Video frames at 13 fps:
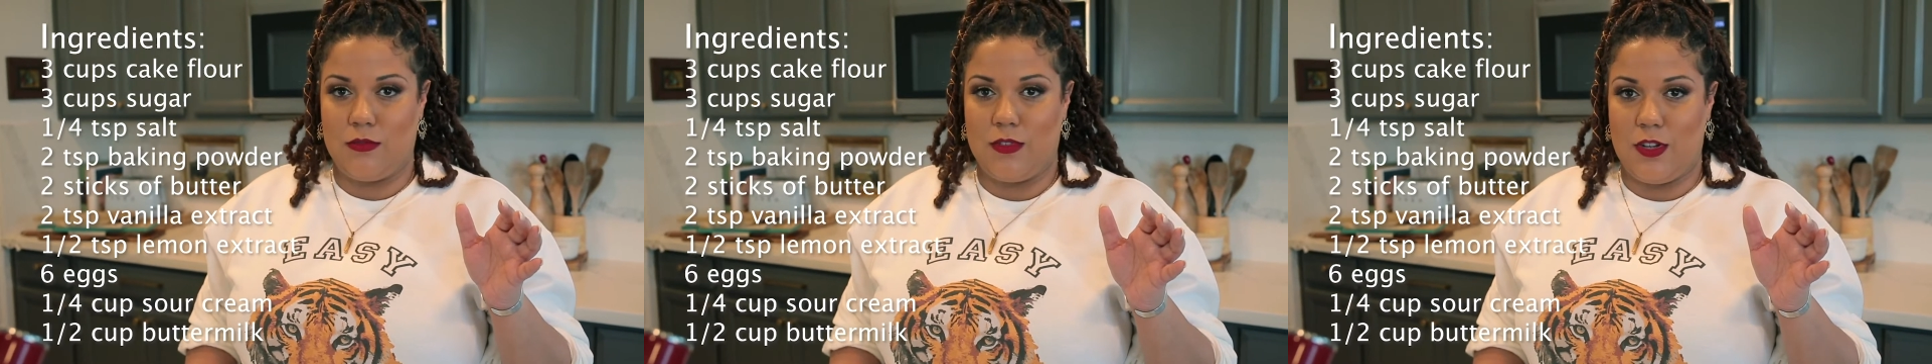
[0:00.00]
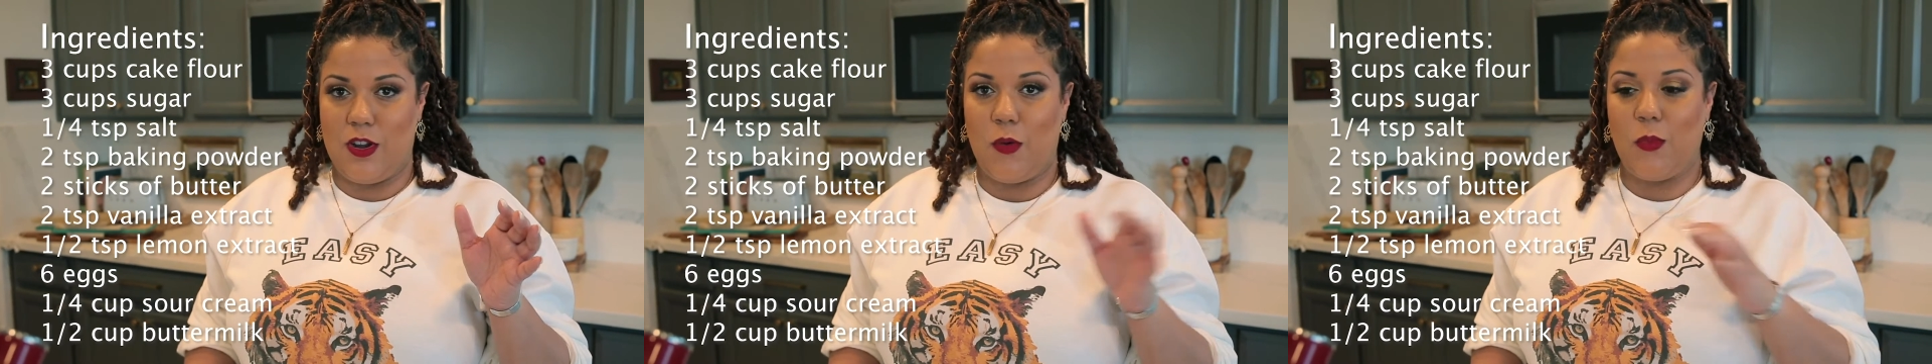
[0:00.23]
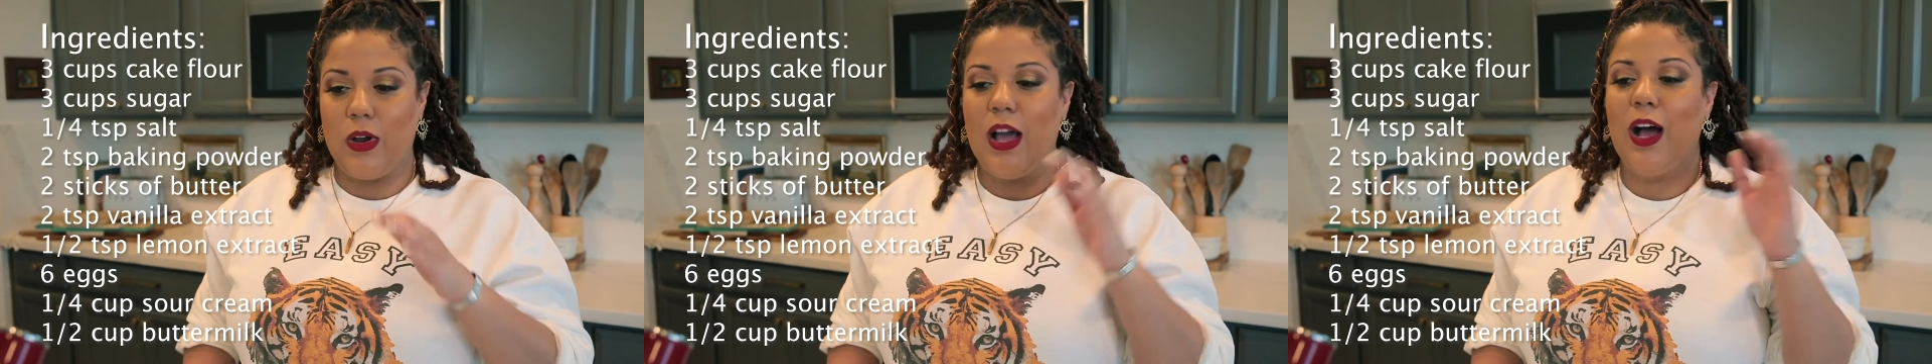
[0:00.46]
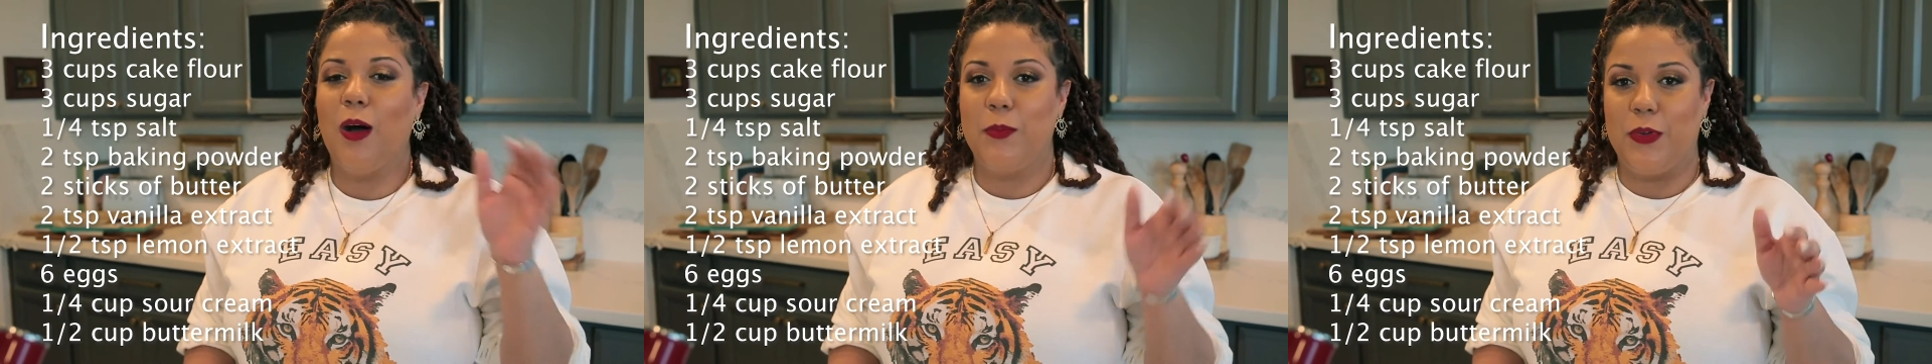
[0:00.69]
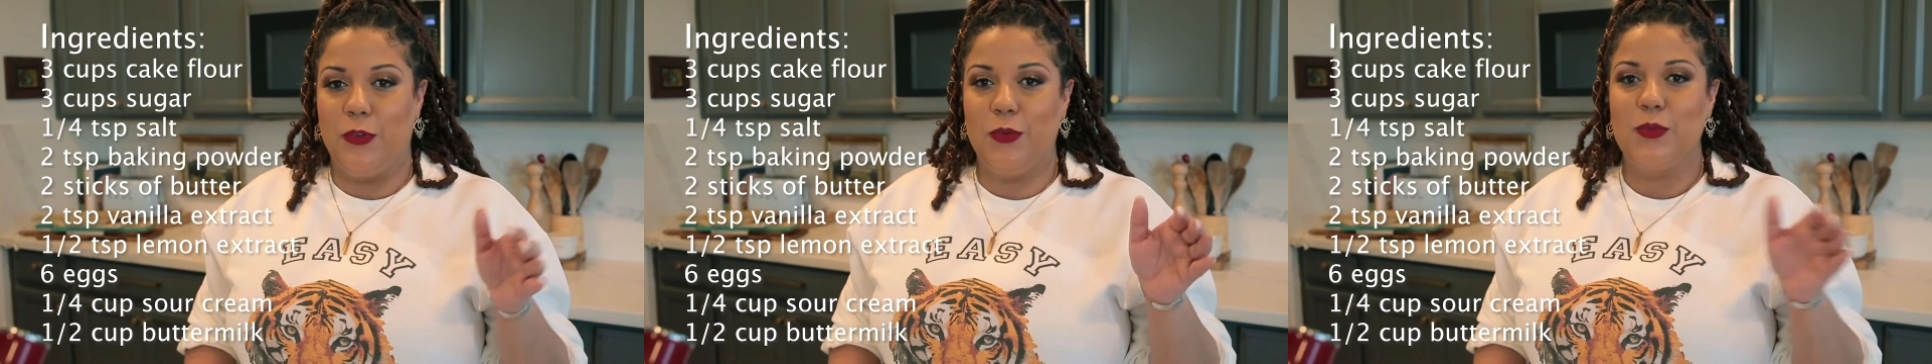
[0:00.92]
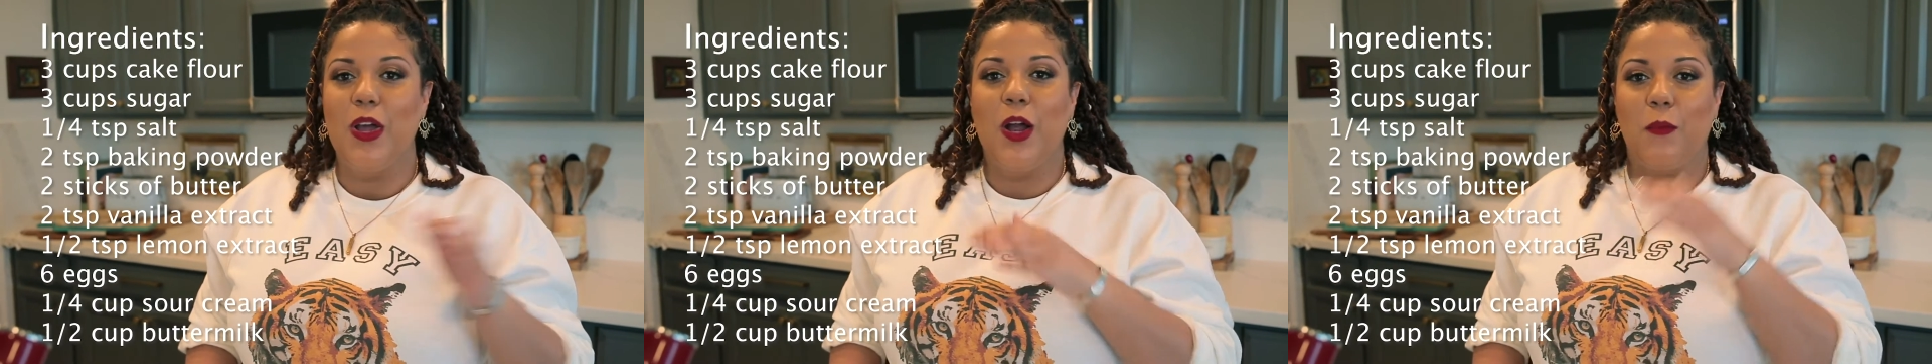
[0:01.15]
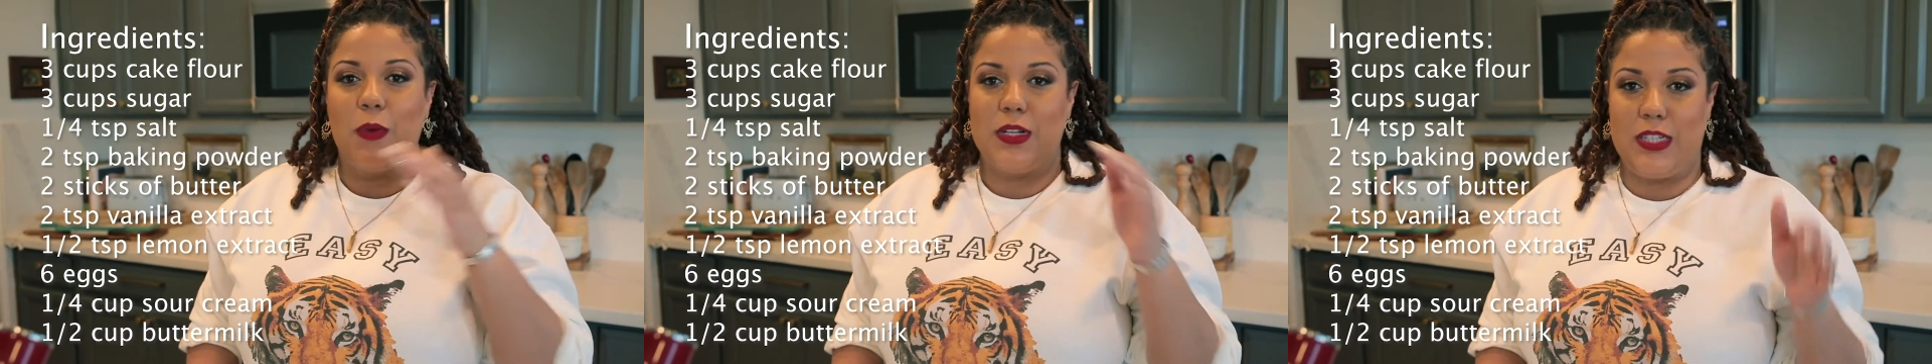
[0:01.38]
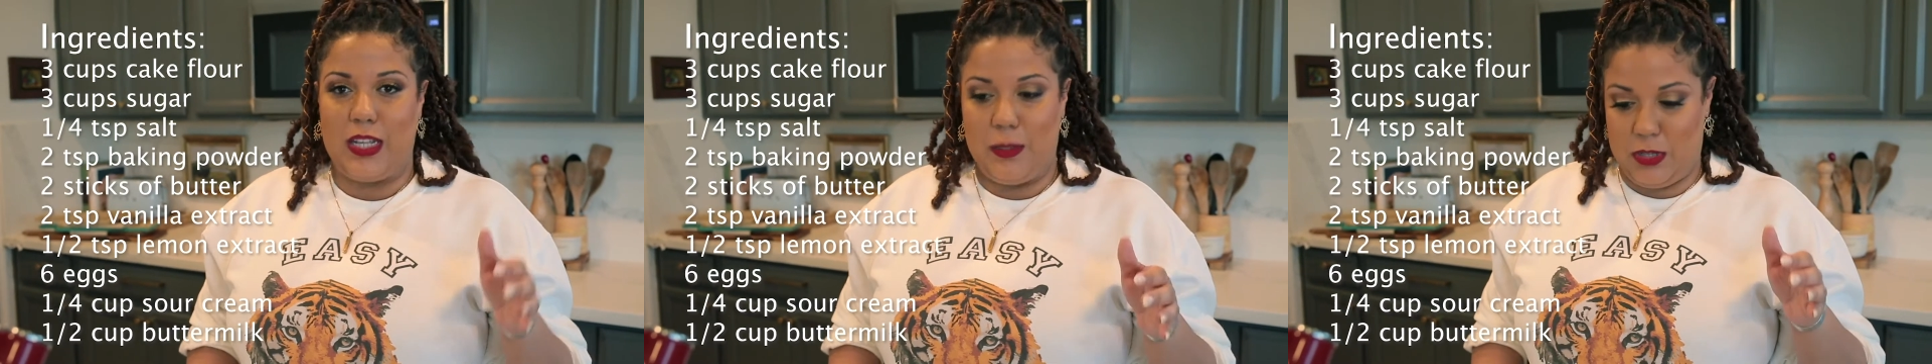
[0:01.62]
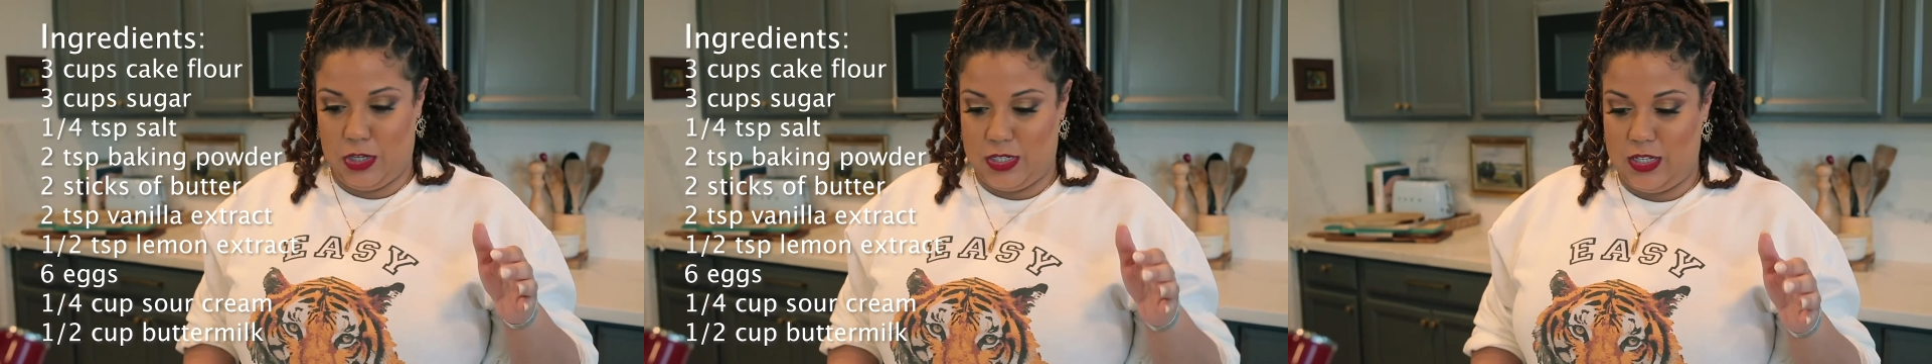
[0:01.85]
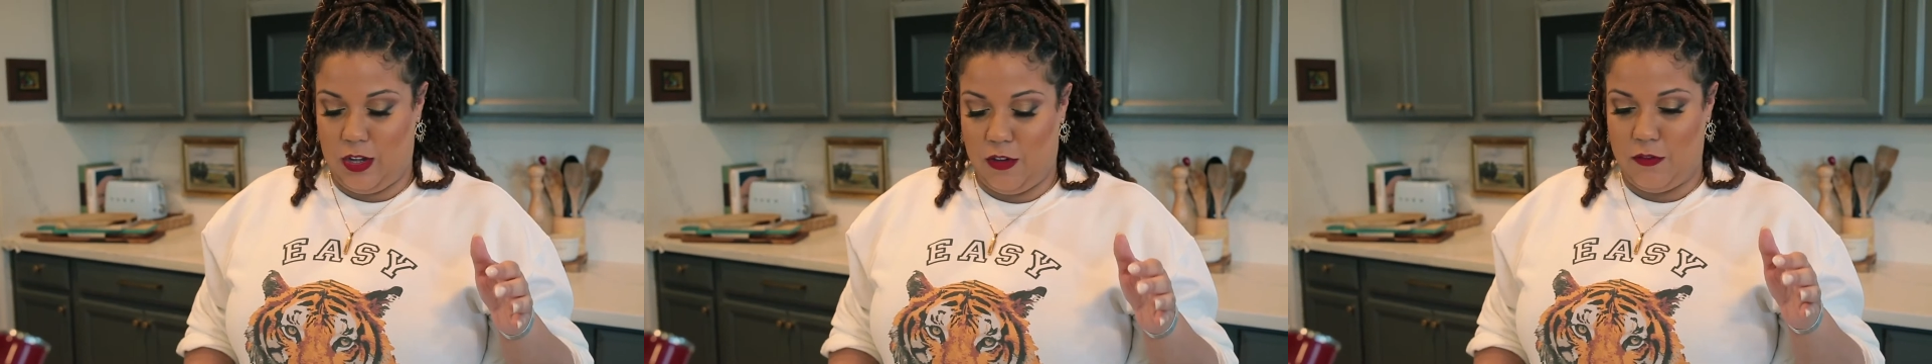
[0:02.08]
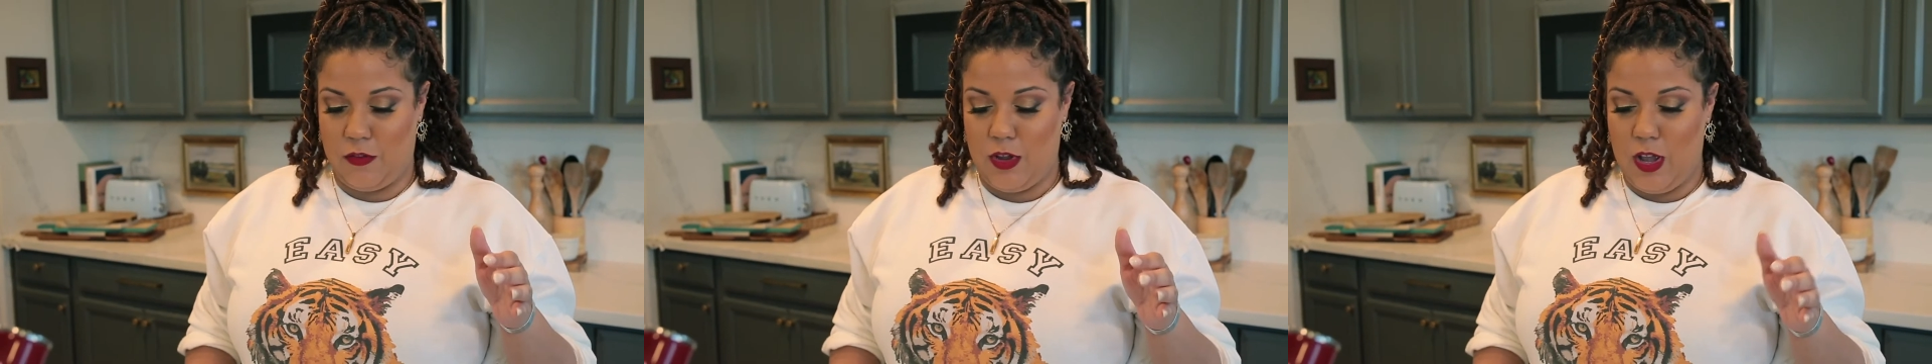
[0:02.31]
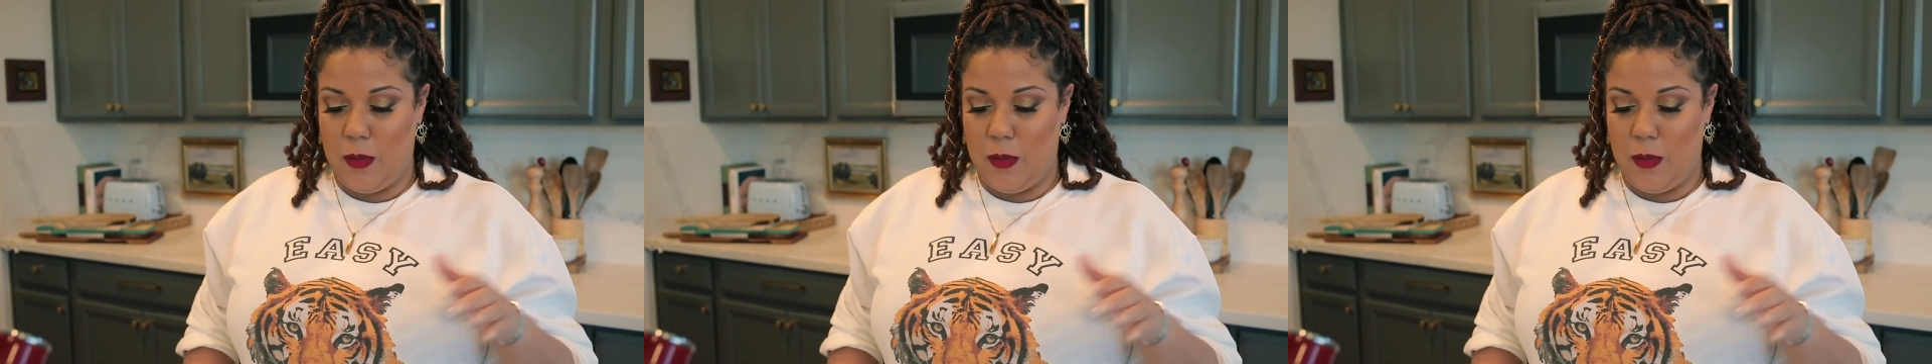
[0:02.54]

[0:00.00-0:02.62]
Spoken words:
You know, we'll help you redeem yourself.